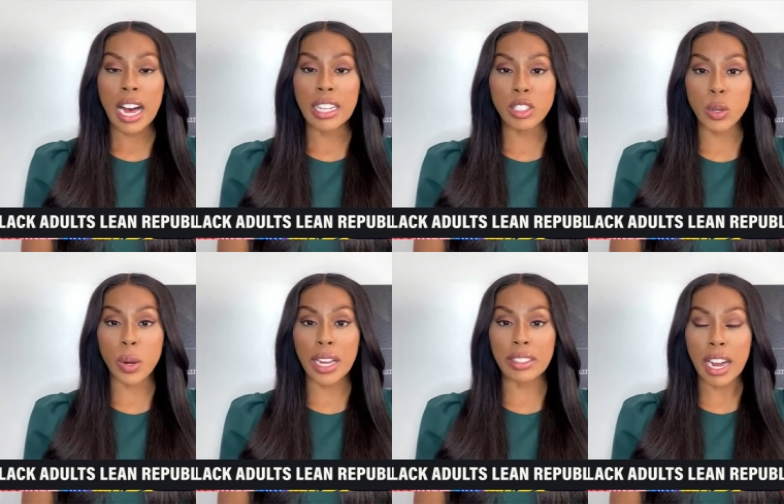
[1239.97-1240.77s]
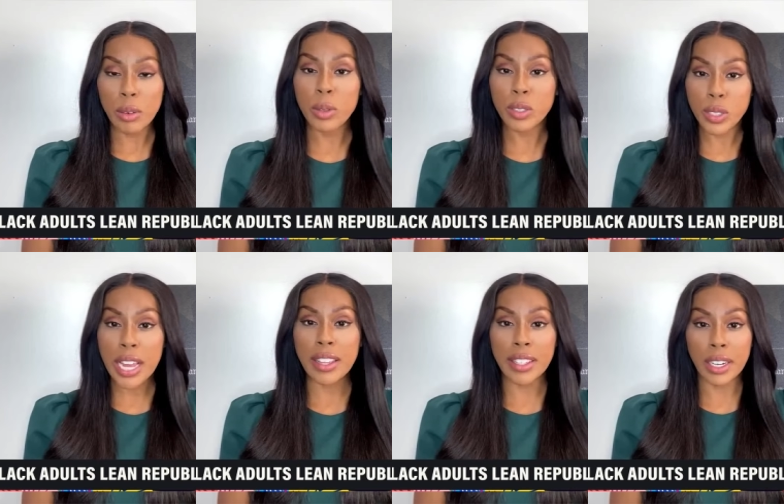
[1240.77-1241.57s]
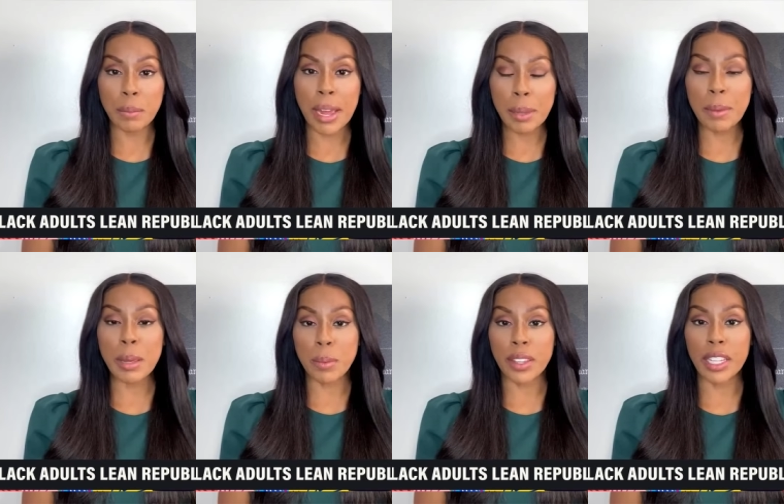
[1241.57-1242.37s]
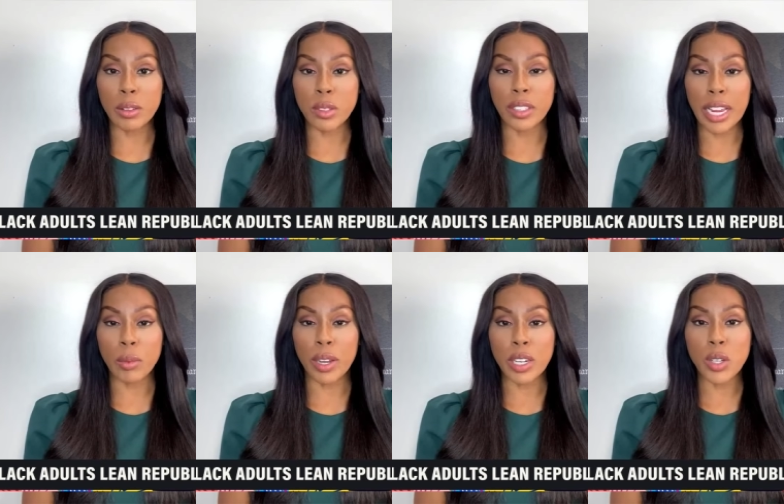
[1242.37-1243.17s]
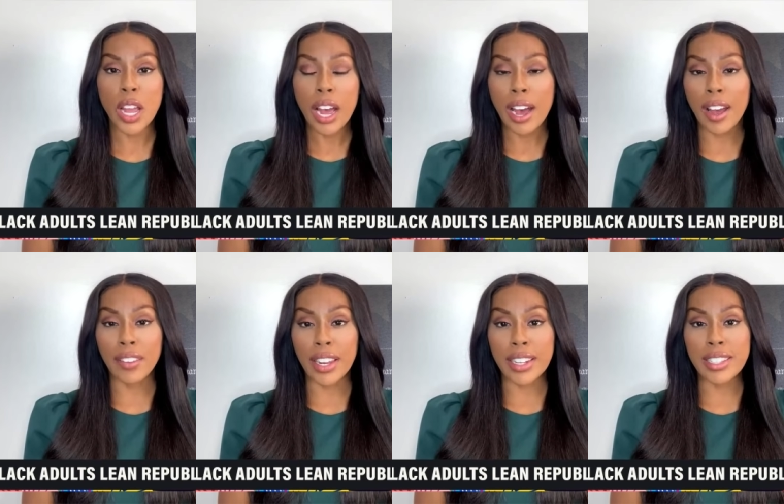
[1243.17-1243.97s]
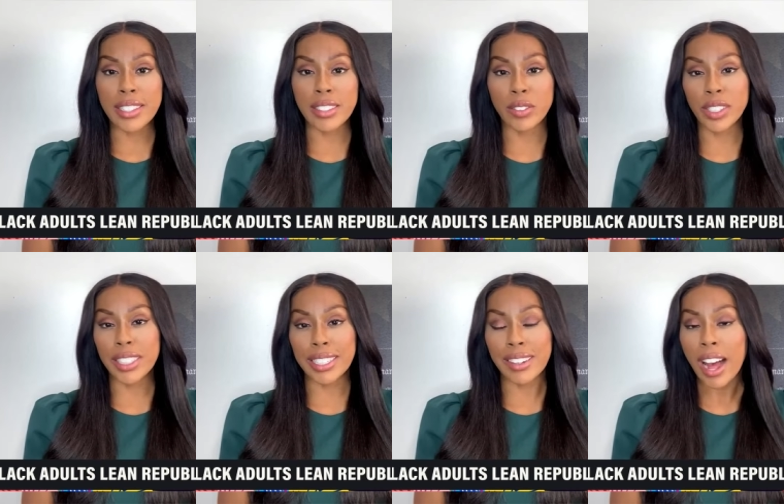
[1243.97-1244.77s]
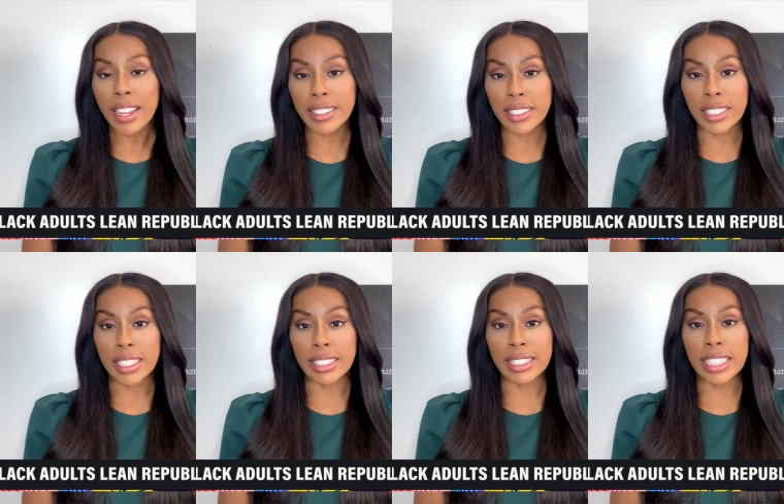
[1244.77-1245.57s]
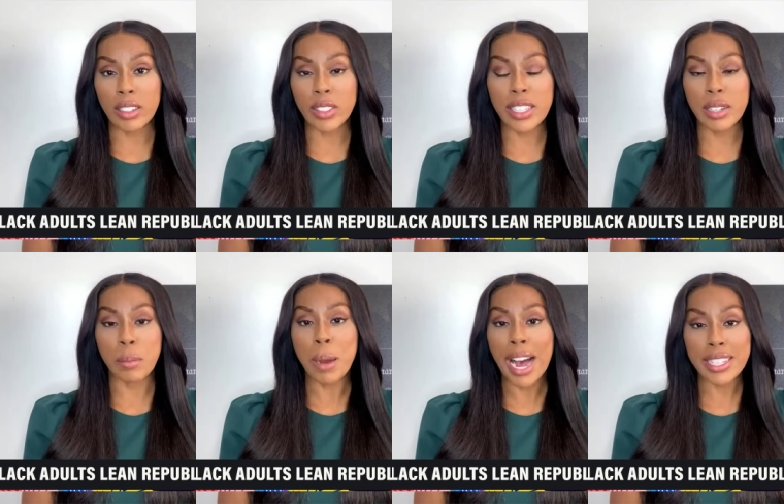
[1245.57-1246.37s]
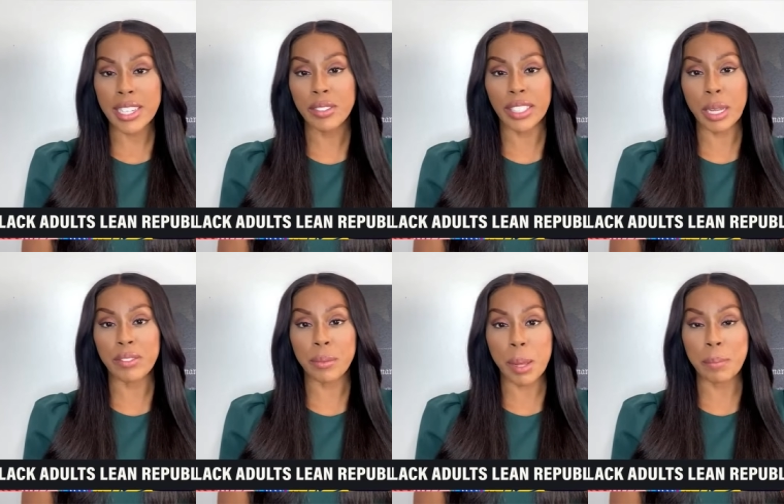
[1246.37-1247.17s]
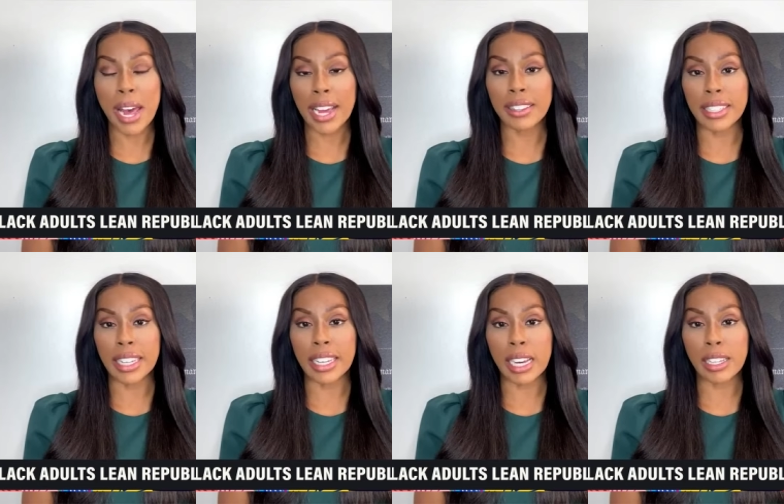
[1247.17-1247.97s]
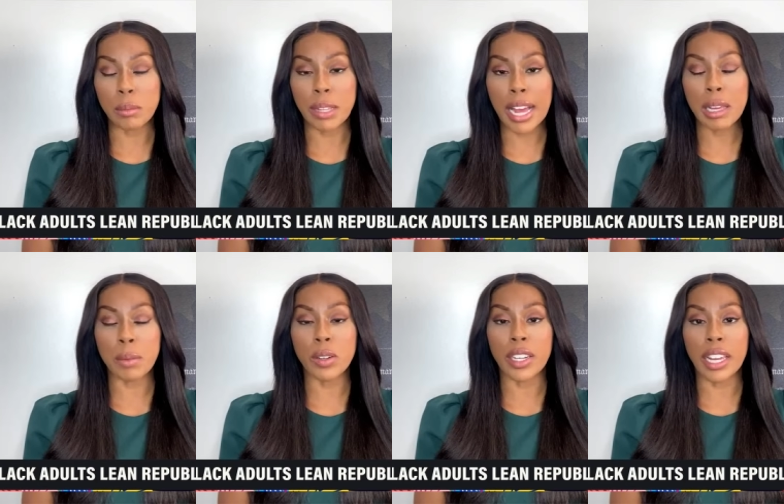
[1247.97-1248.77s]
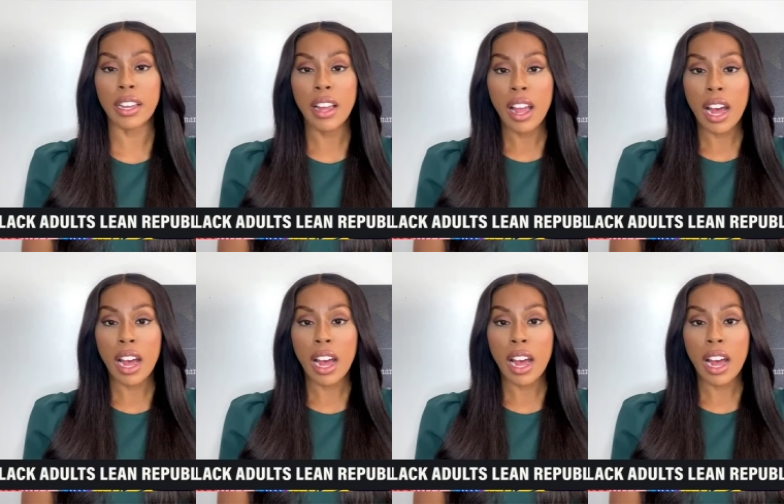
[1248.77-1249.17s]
Uh, and so I, I will say that there are many people that use language uh, that is really not, uh, you know, doesn't positively impact the, uh, the black community.